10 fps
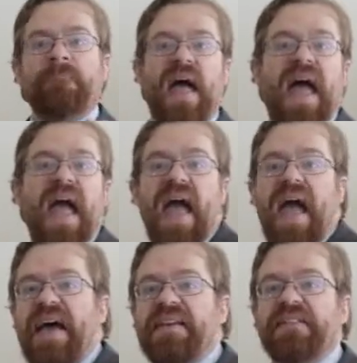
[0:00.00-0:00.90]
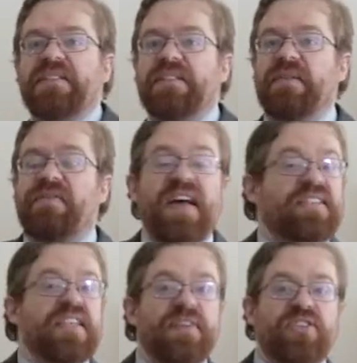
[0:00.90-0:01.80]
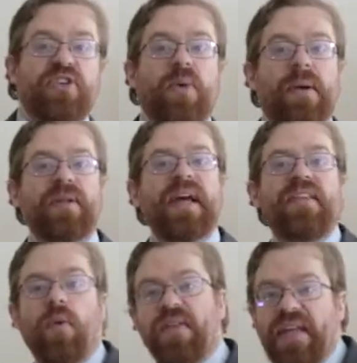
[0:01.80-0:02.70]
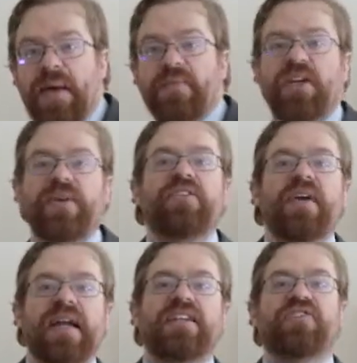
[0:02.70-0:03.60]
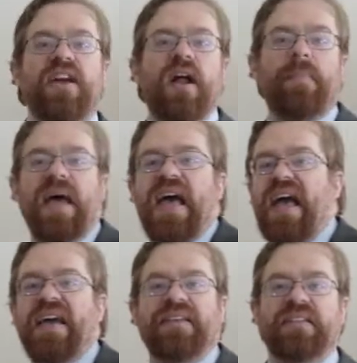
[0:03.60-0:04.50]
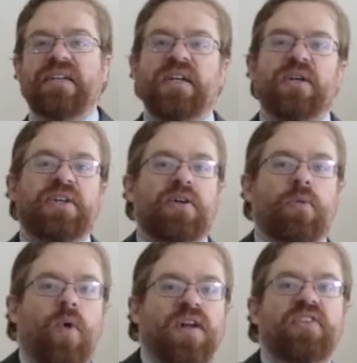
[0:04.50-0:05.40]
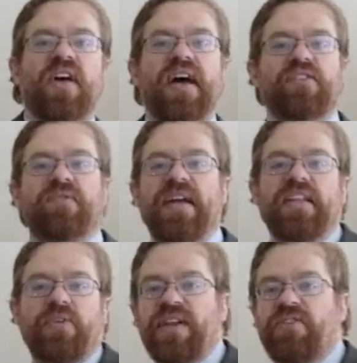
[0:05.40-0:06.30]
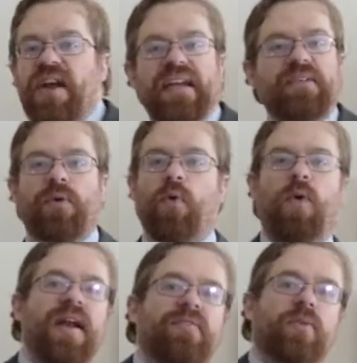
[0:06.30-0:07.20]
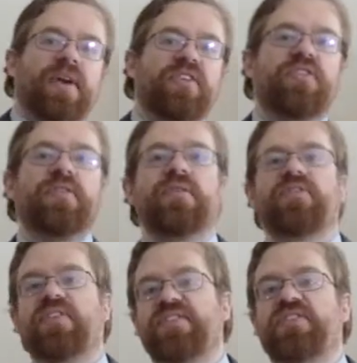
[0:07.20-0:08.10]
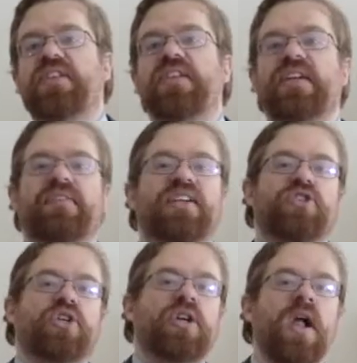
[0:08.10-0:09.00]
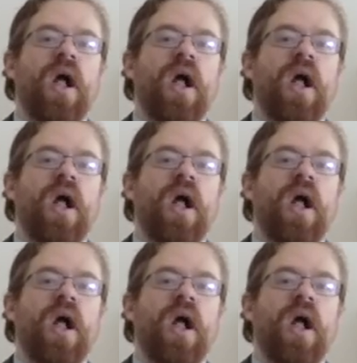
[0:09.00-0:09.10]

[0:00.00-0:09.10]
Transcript: and if that's the adventure you want to play, the one that came with the green dragon, you set it up, and your one side is fighting the green dragon for whatever reason is listed in the adventure.